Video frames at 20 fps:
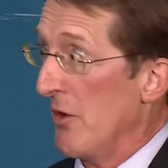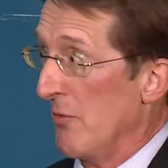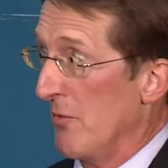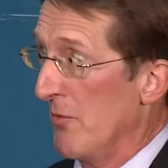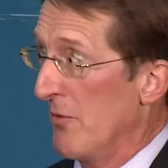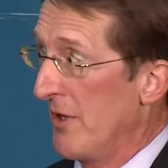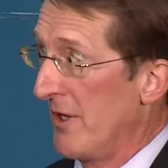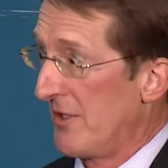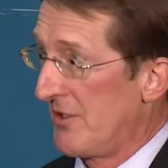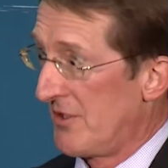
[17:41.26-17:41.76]

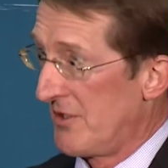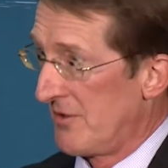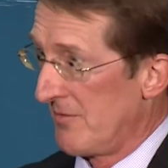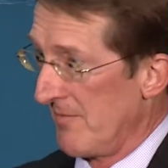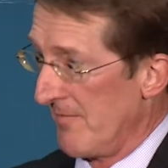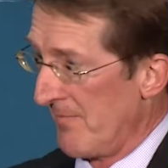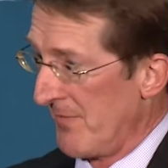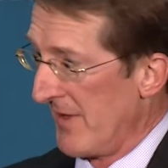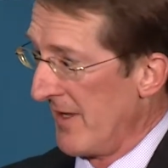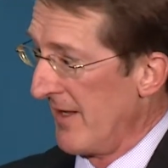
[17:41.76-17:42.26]
which
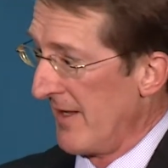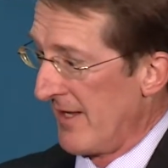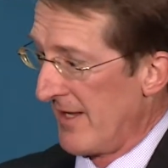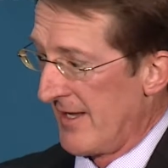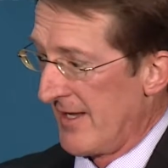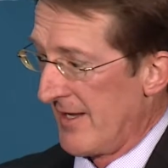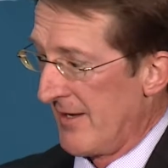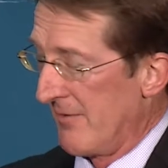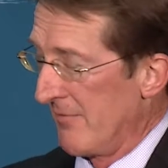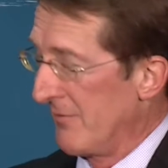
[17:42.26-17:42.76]

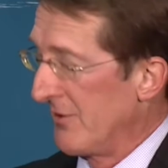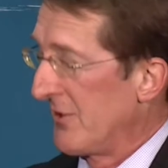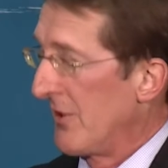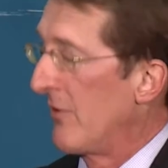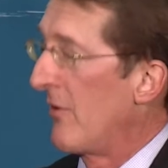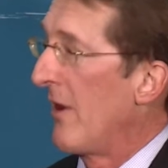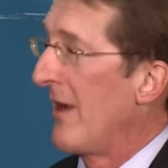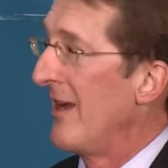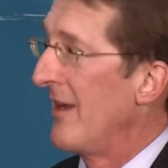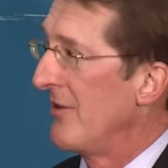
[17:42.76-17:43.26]
was a
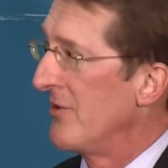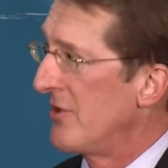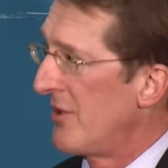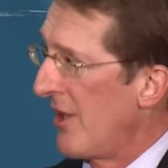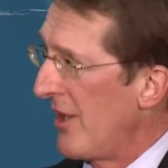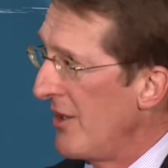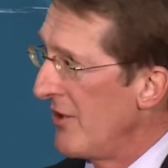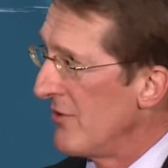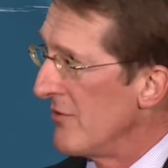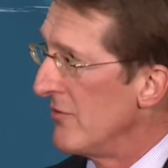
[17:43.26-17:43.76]
great
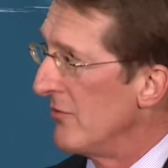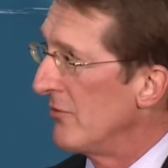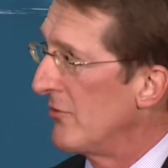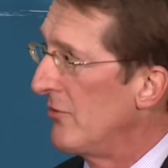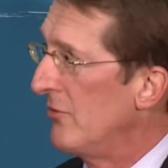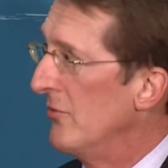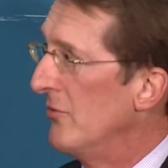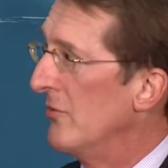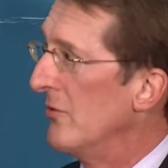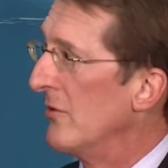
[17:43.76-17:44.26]
educational
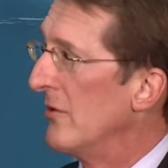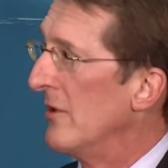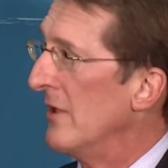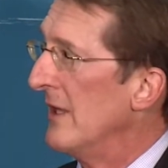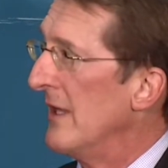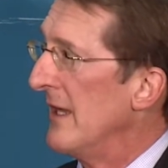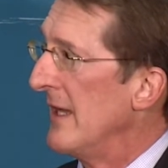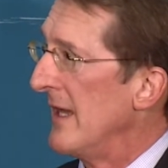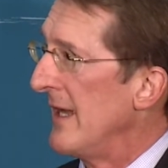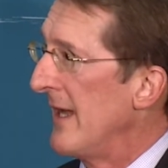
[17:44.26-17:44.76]
tool
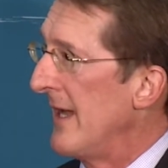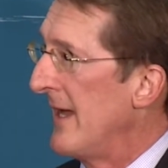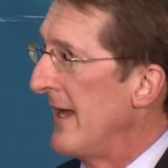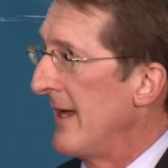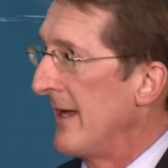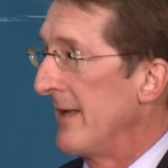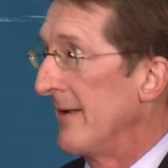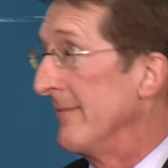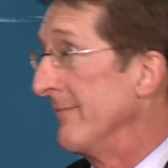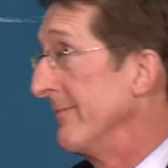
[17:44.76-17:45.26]

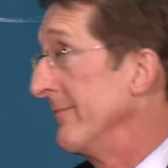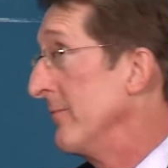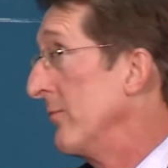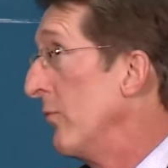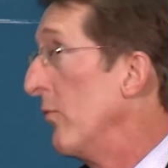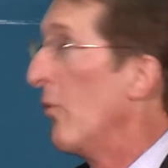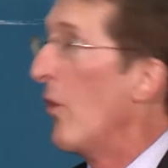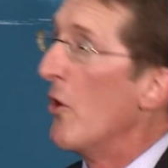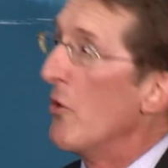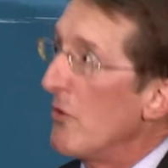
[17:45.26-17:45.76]
and
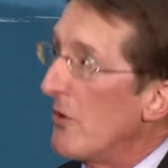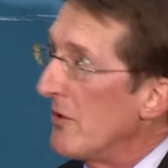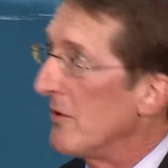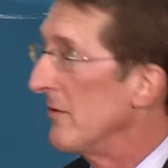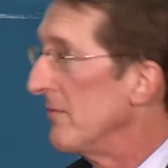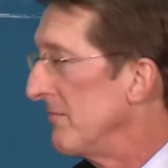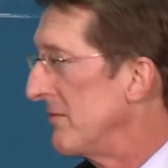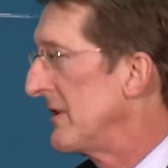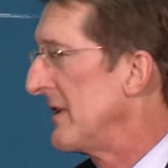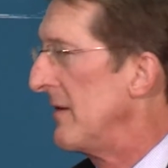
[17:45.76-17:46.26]
woke
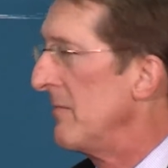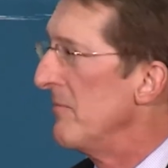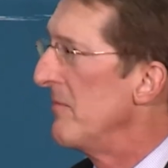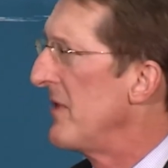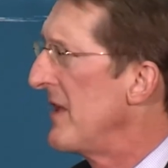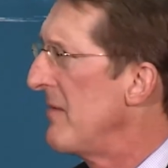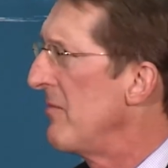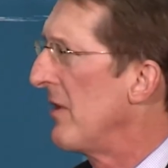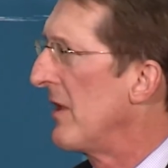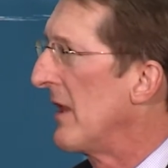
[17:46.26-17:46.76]
some
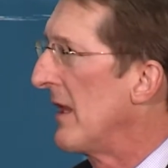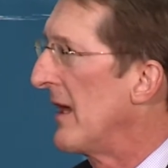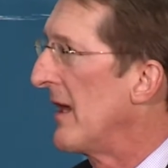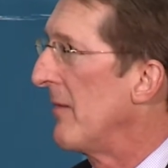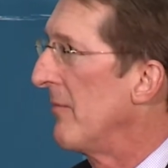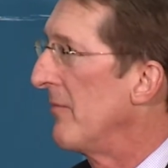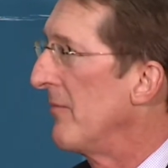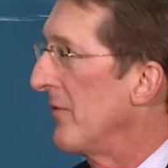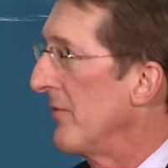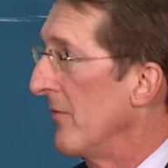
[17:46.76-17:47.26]
people up,